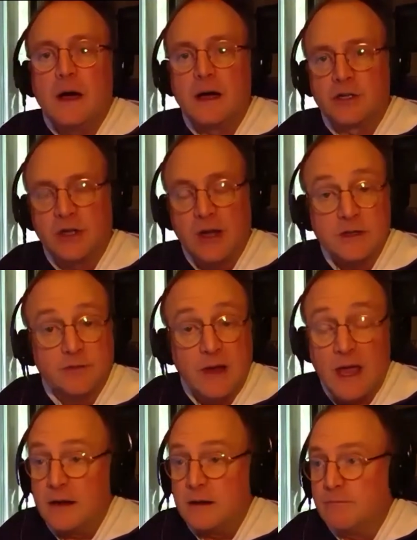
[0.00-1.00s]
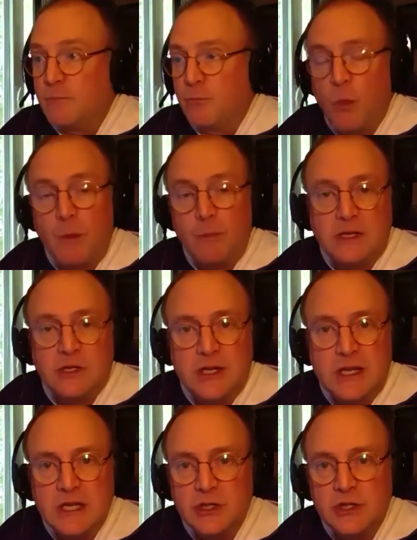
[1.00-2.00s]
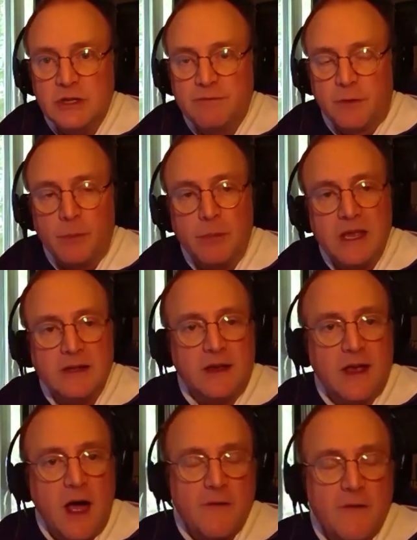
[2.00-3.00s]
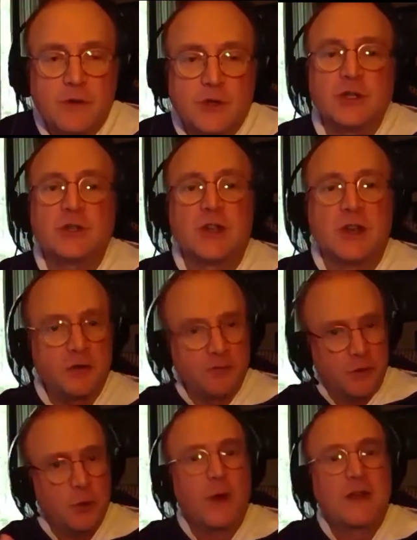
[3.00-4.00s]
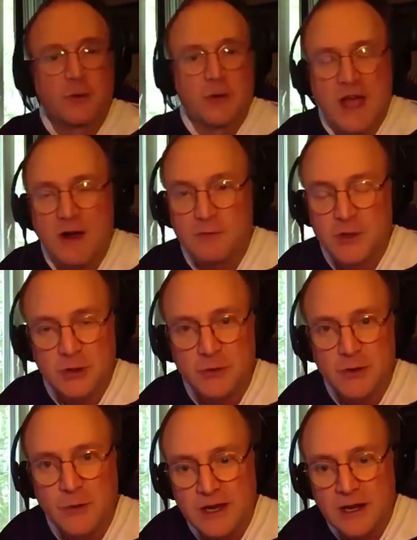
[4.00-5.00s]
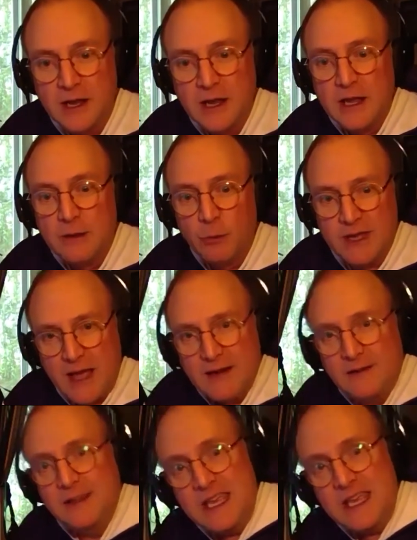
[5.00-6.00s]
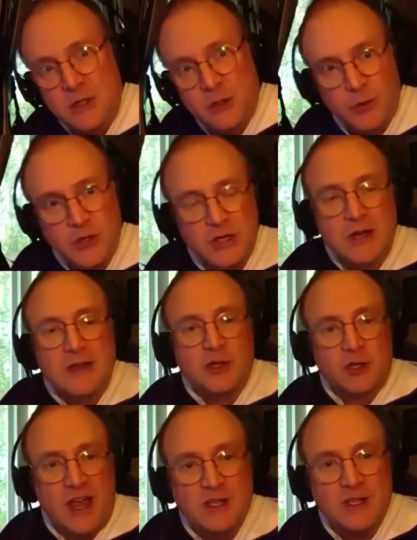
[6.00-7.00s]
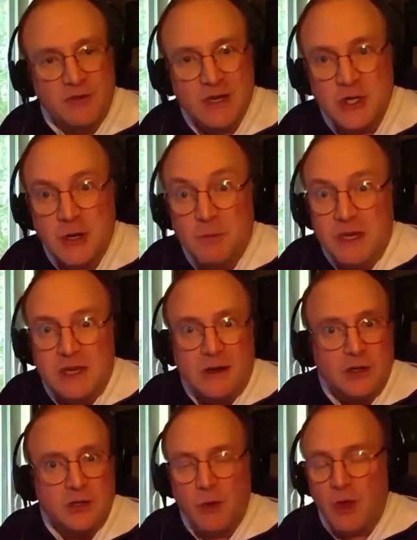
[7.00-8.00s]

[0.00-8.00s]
Science, and what makes it easy for me in the conferences, and you went to a conference, you know that. Oh, yeah. We kind of lean towards science fiction because, well,